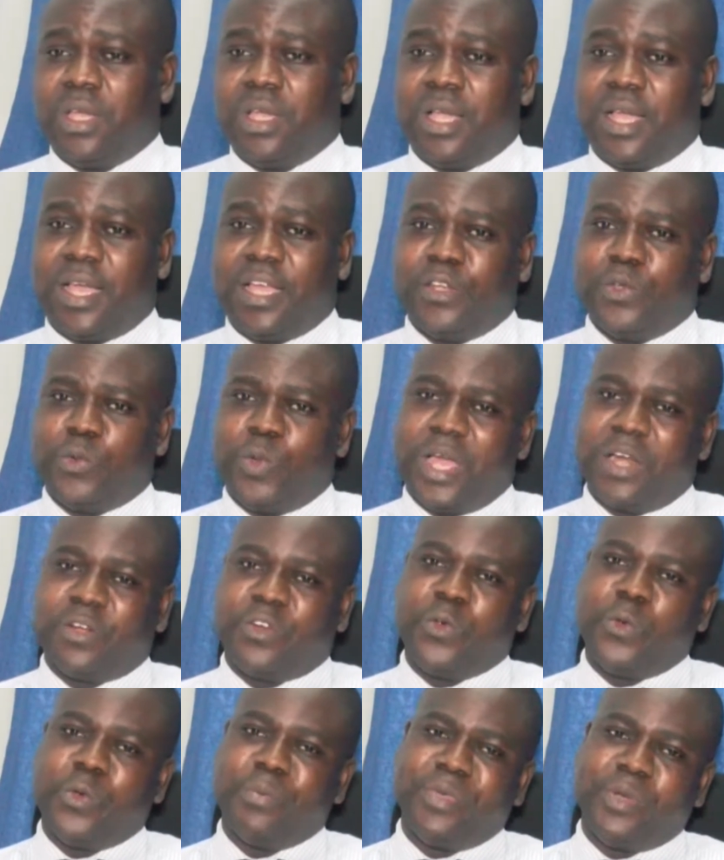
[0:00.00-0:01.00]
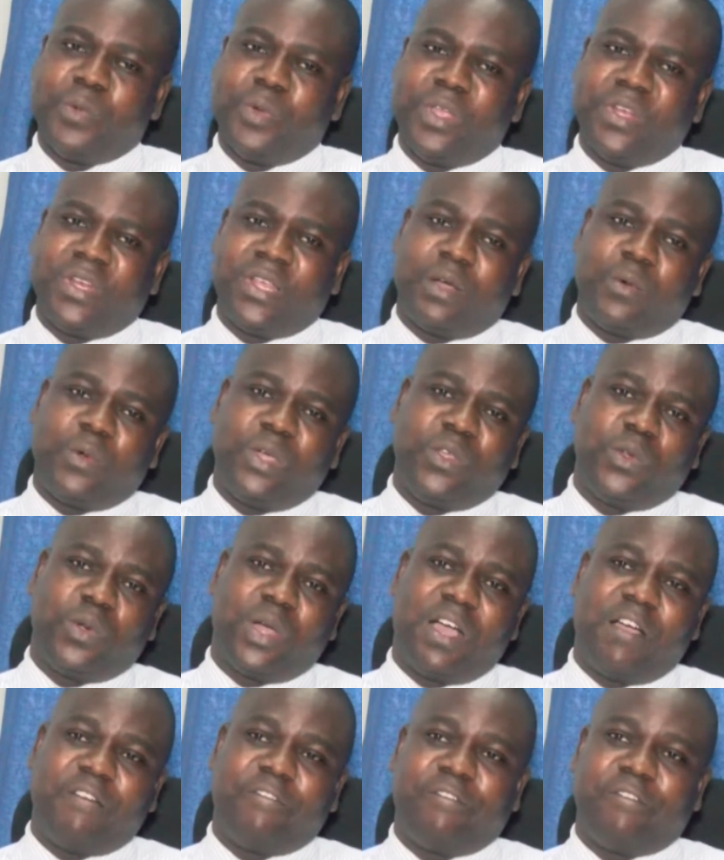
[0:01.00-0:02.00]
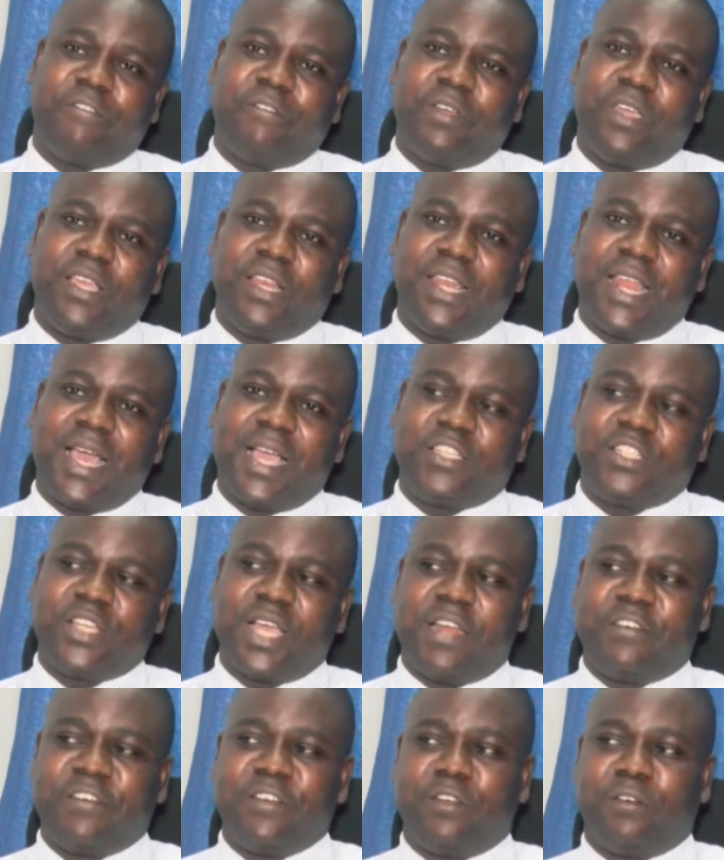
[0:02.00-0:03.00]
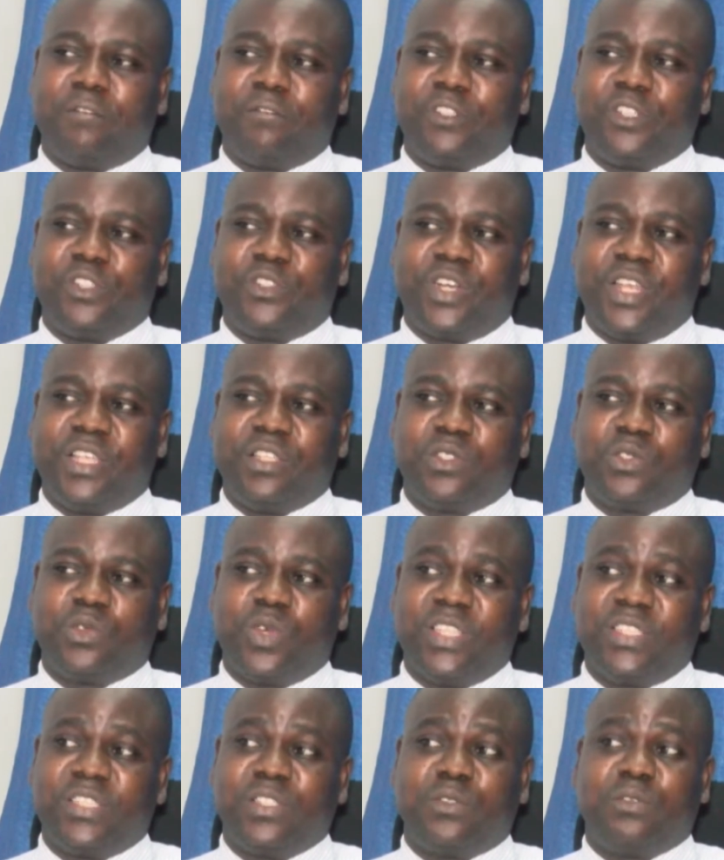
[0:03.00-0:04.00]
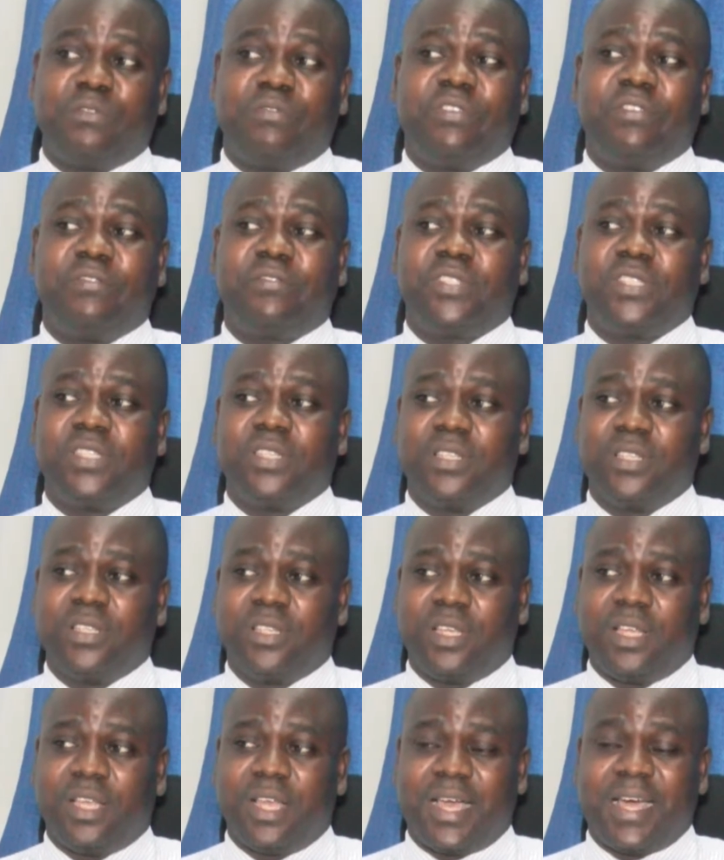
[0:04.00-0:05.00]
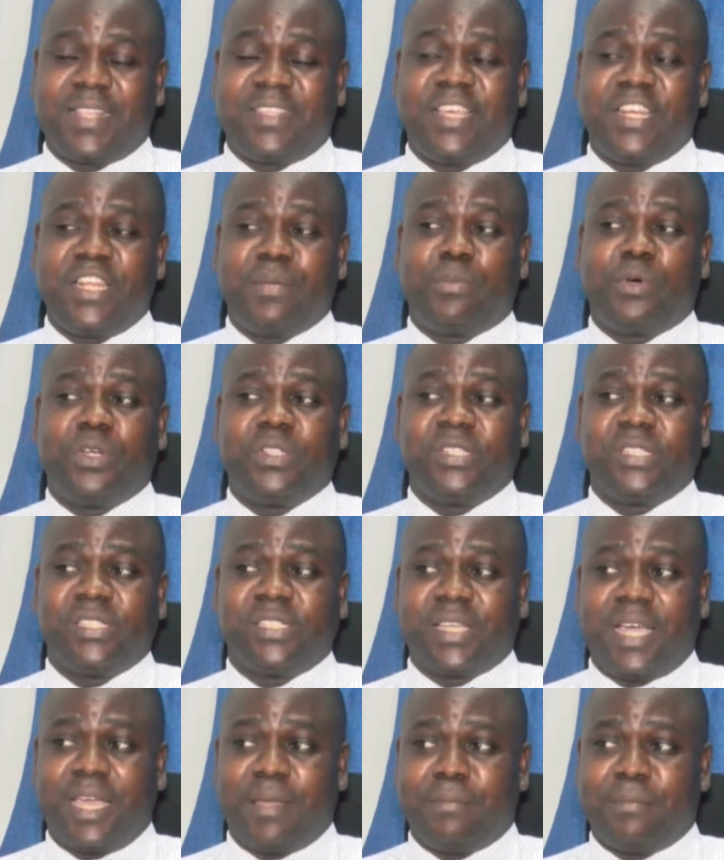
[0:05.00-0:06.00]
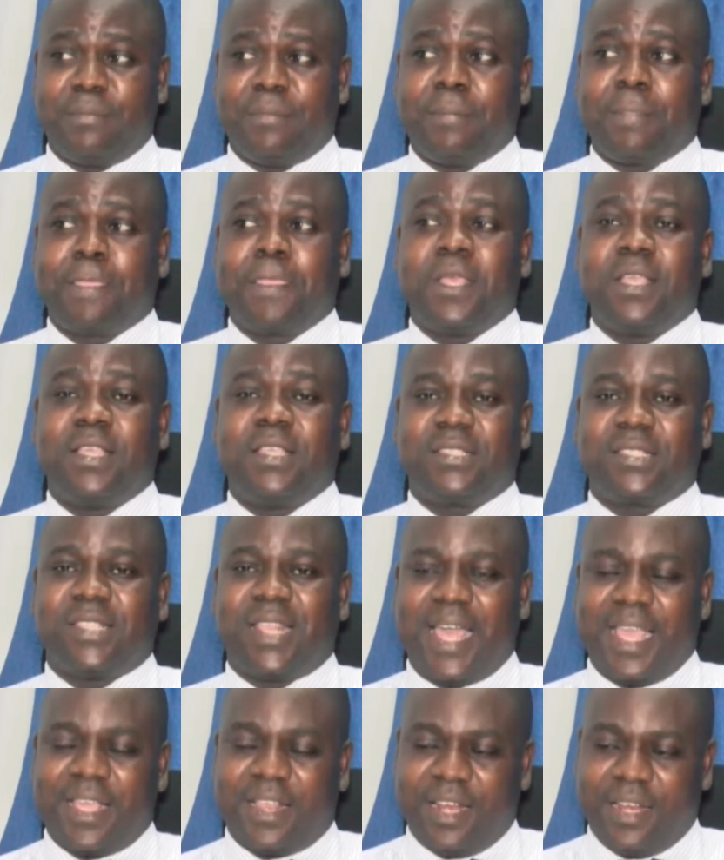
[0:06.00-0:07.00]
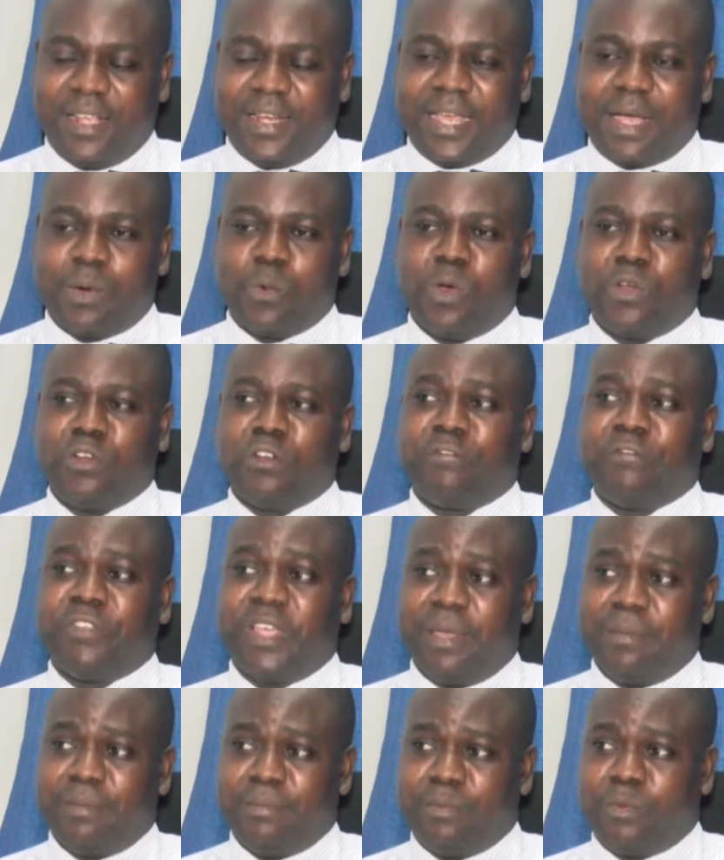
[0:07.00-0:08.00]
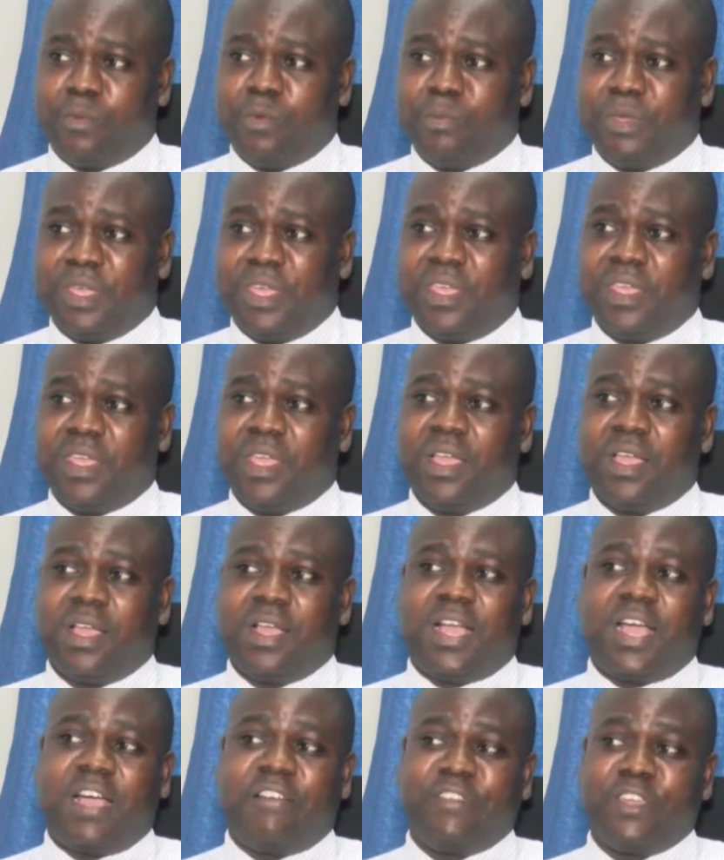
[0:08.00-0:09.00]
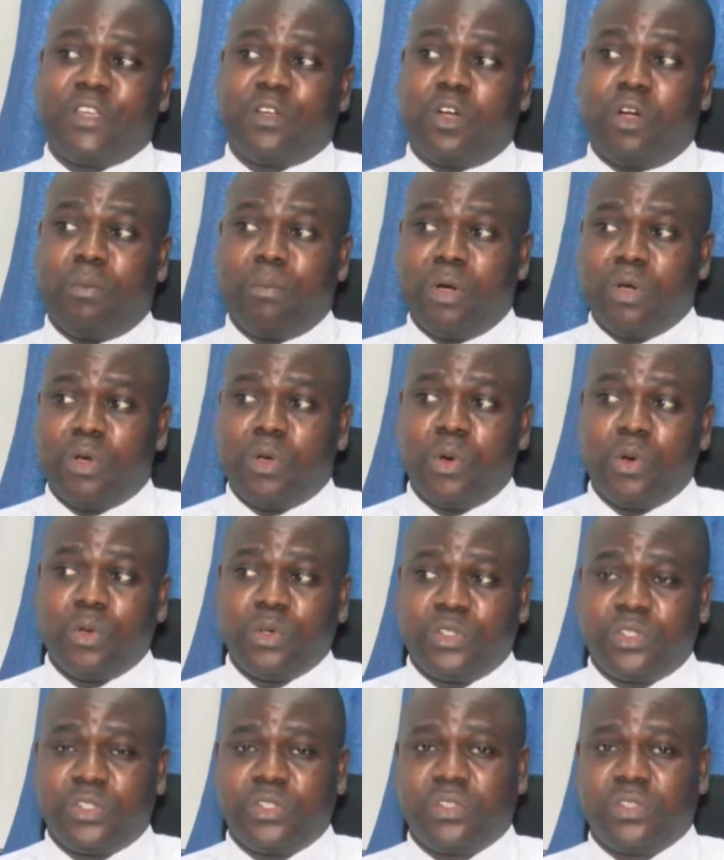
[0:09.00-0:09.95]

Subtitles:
And you will agree with me when you have a large gathering of children, 20 to 50, at any point in time, it's likely that one of them will be having common cold